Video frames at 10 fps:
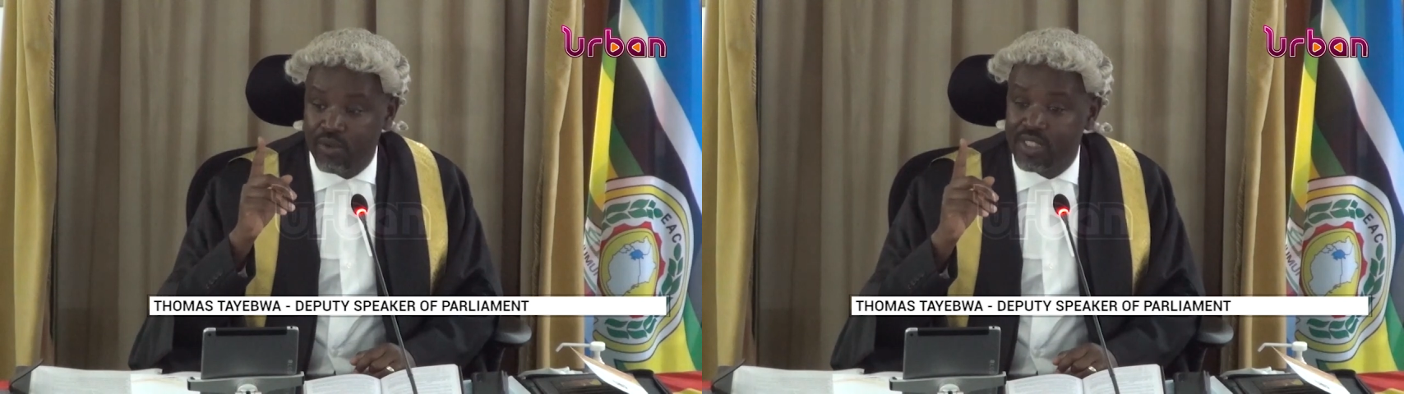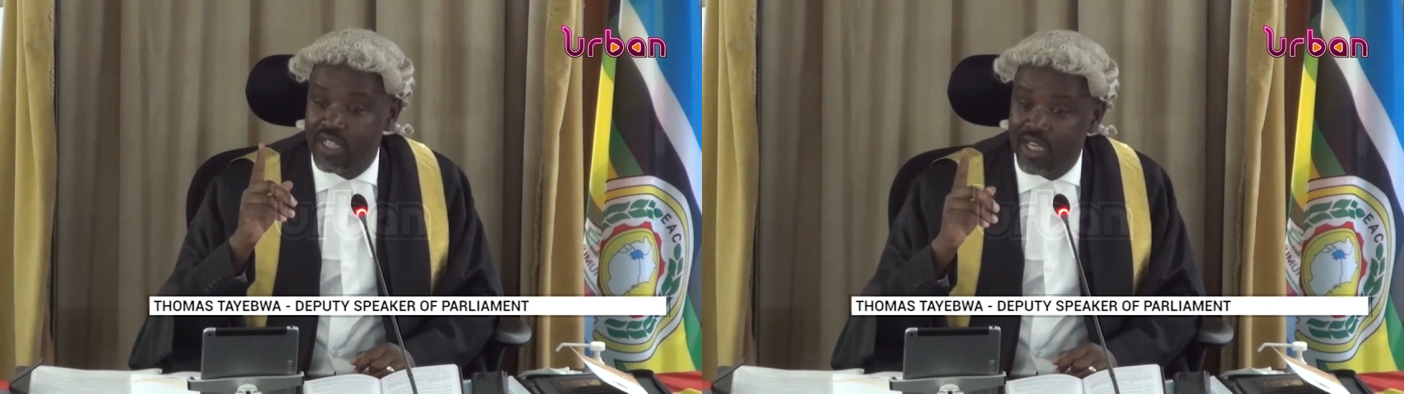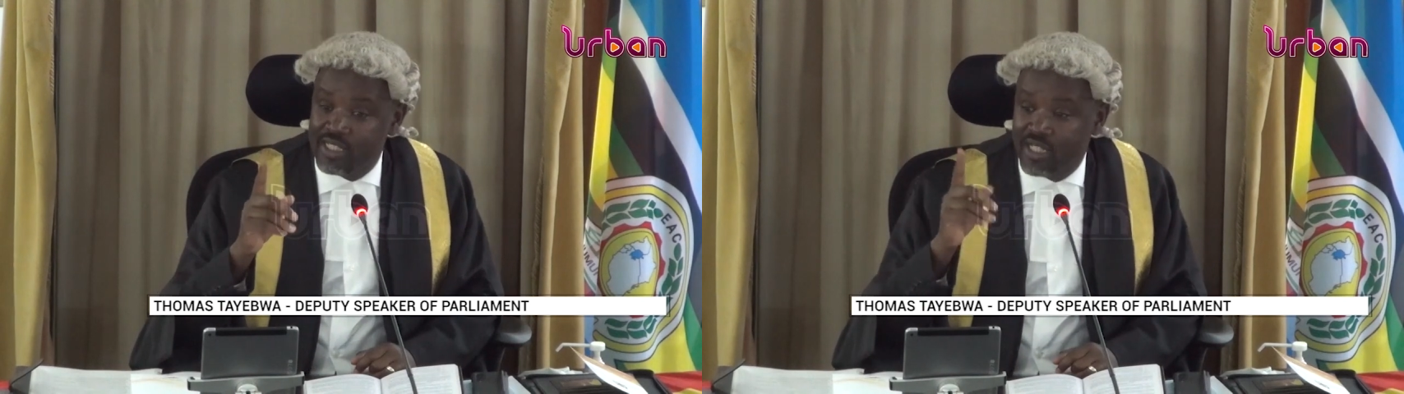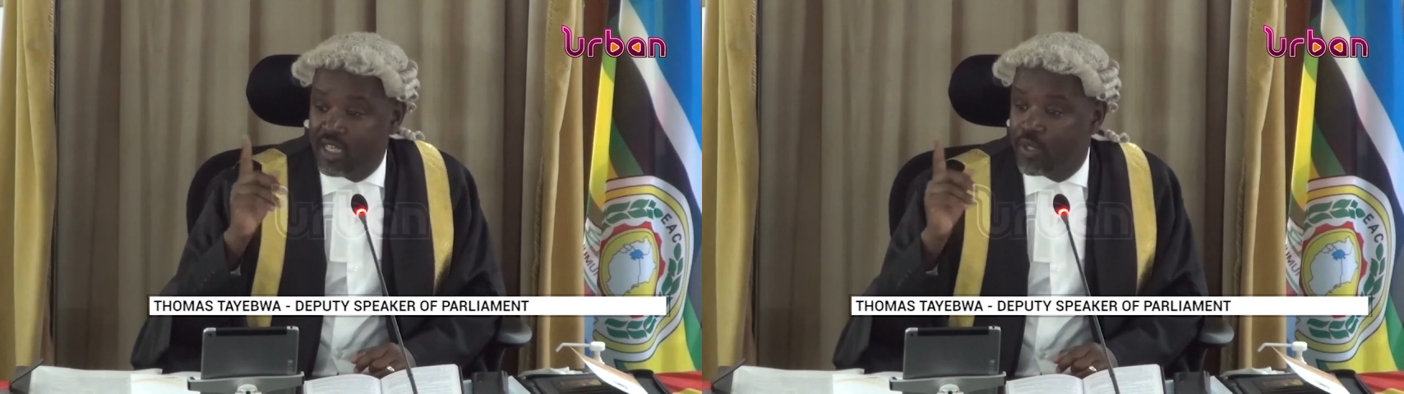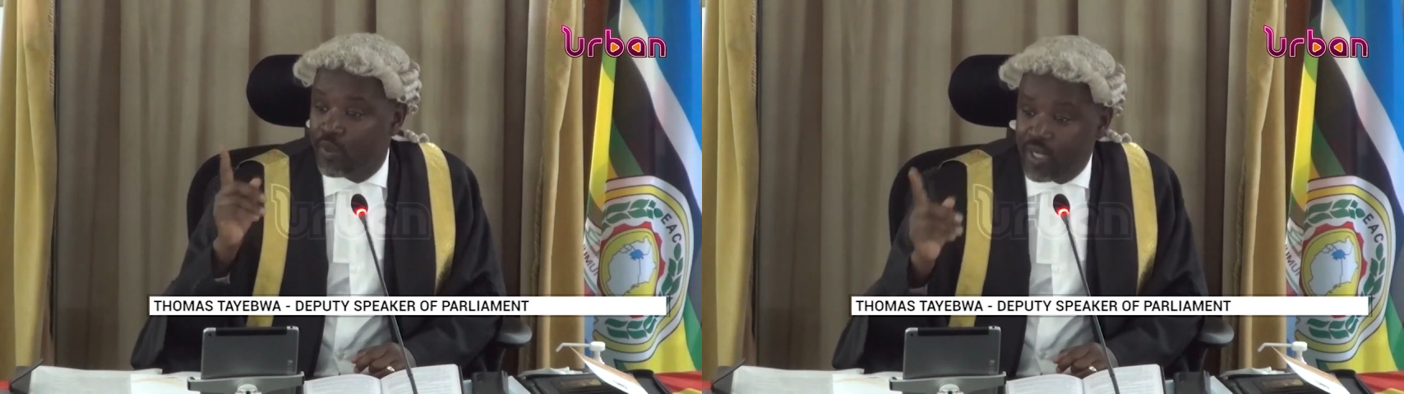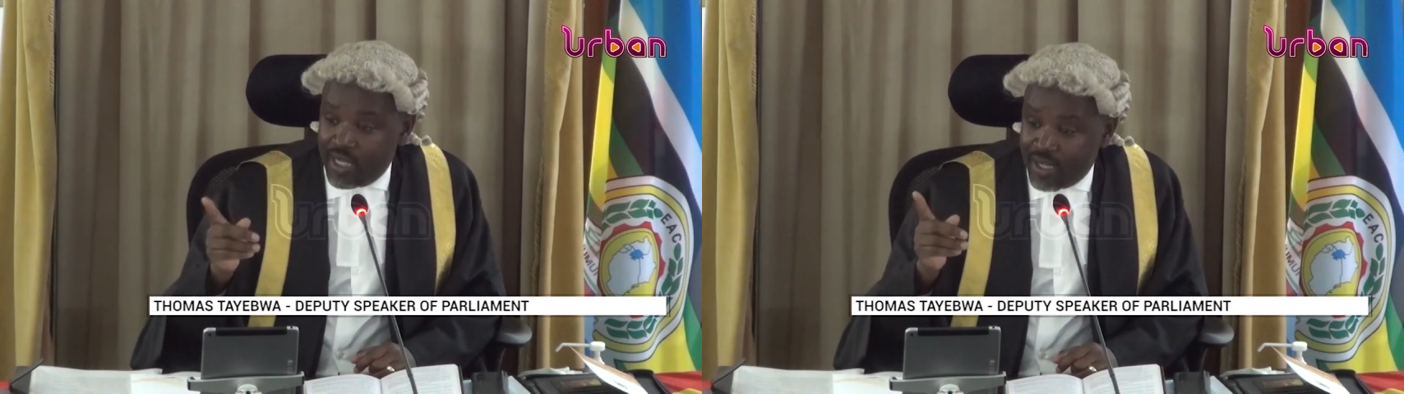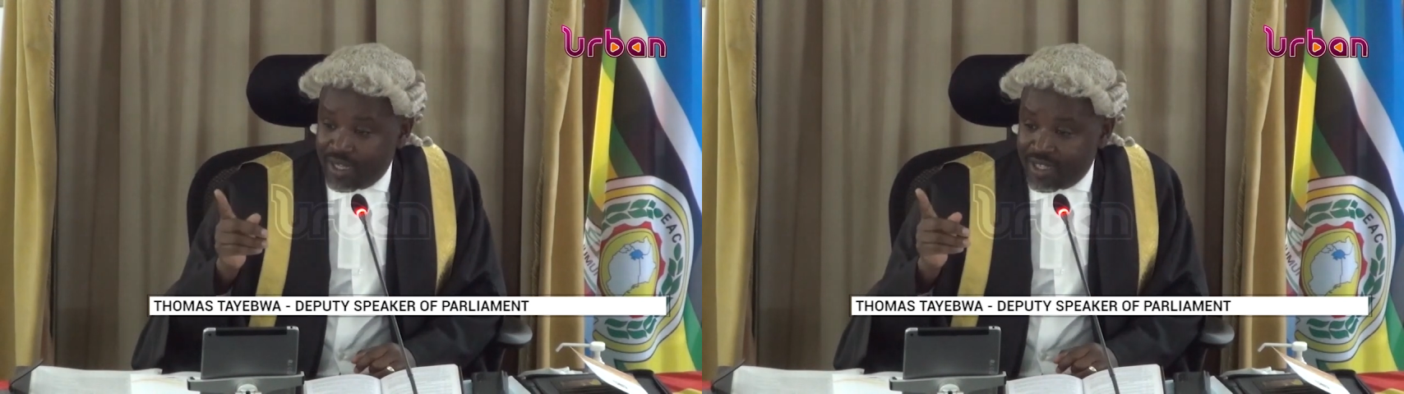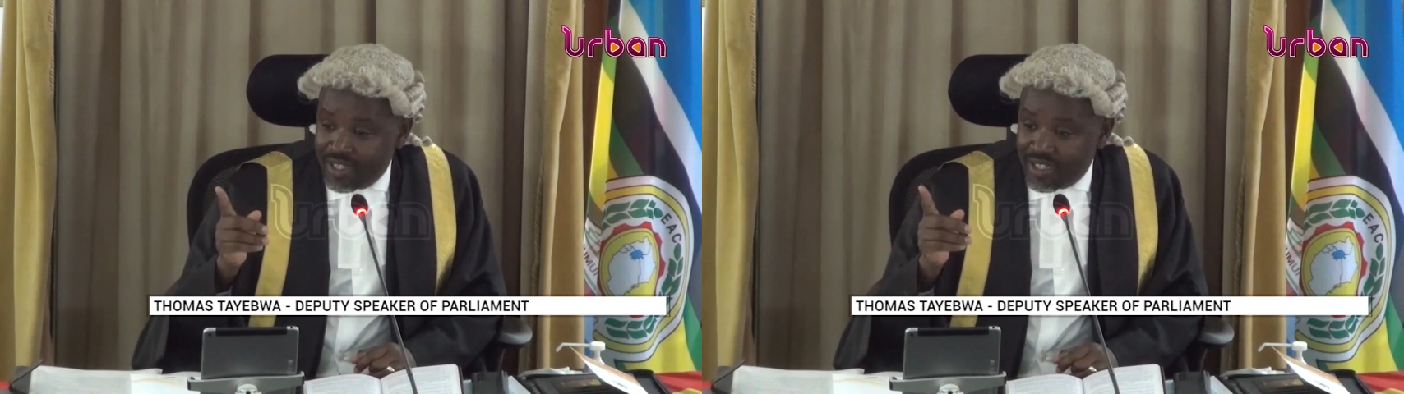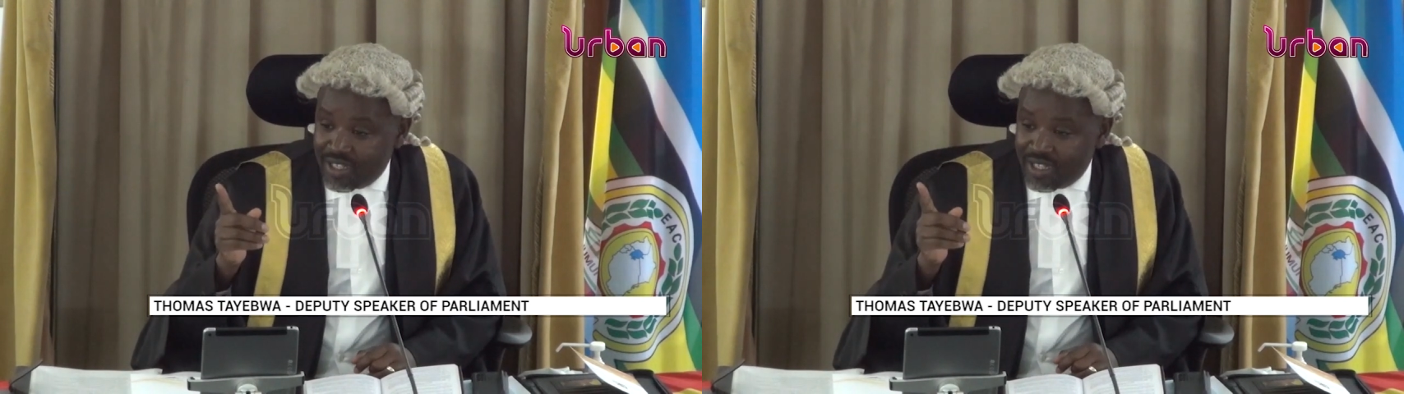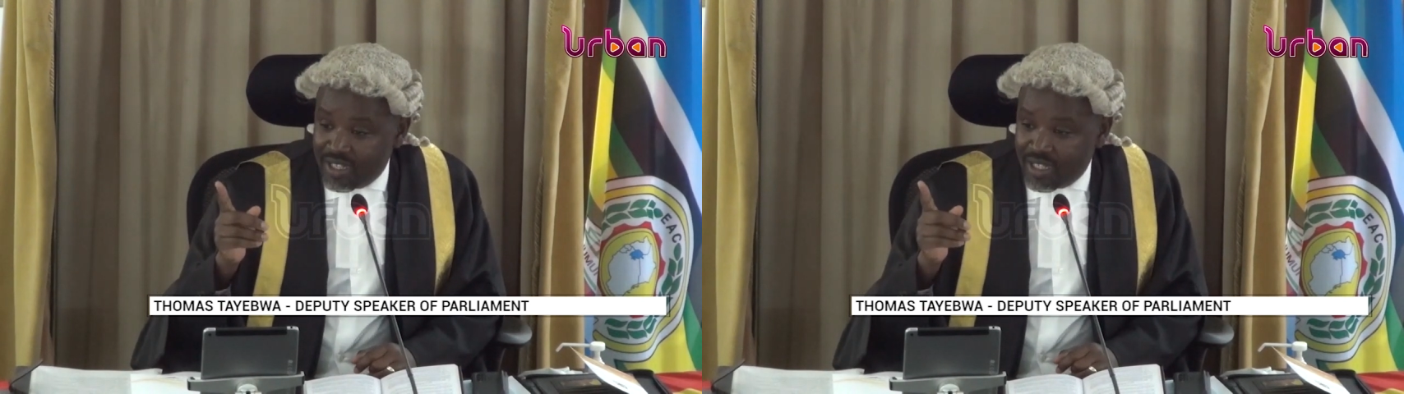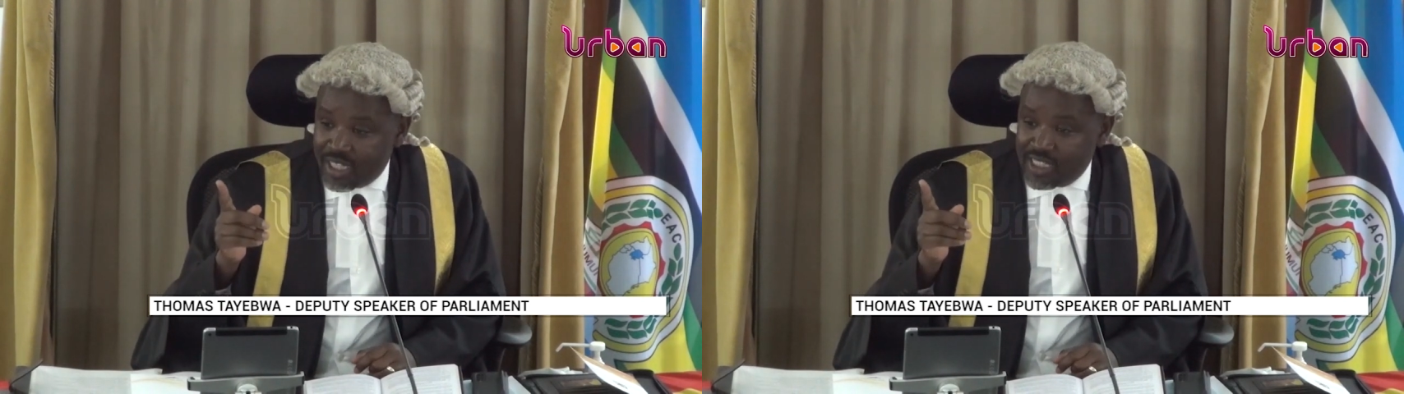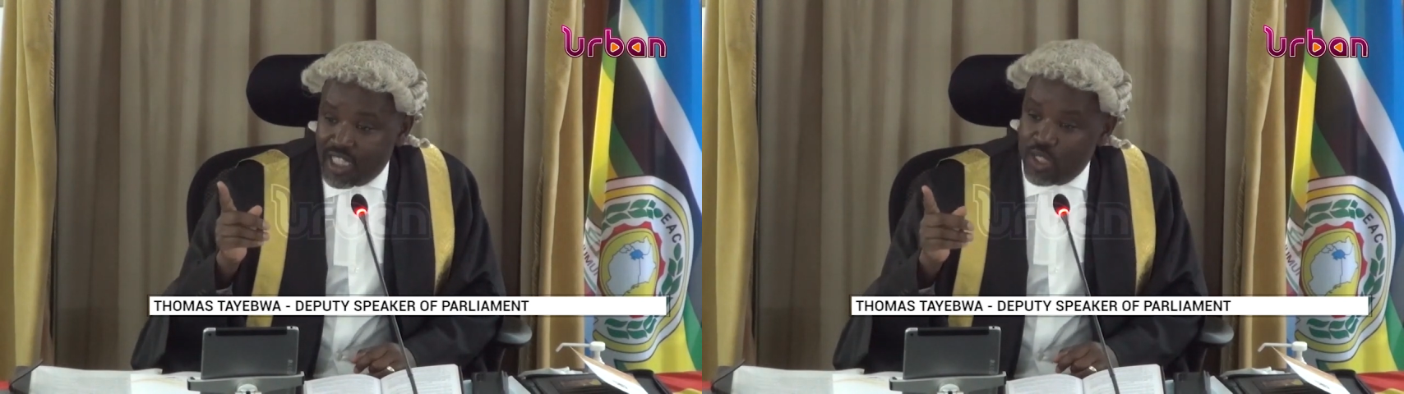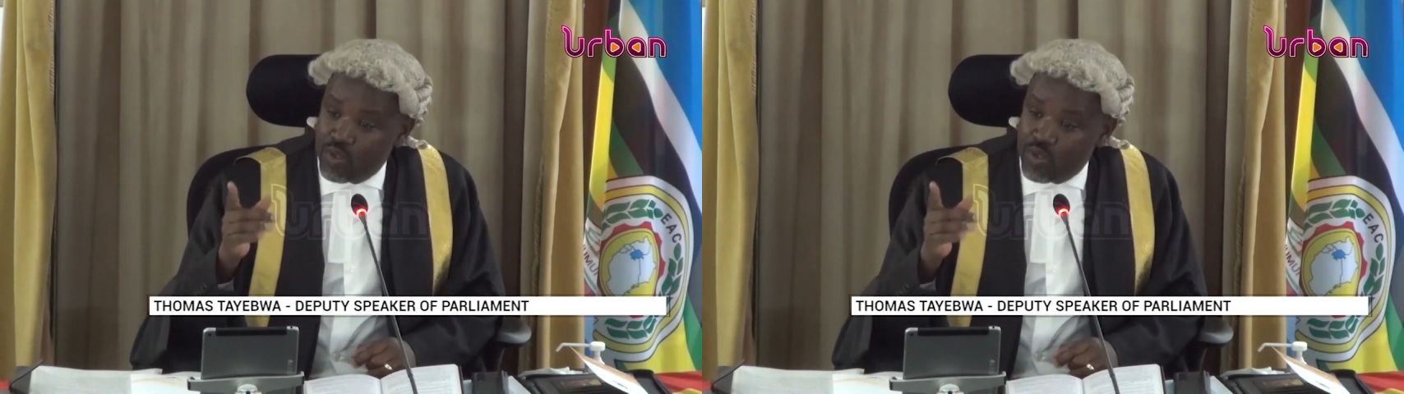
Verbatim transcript: reach here, I start calling. I say,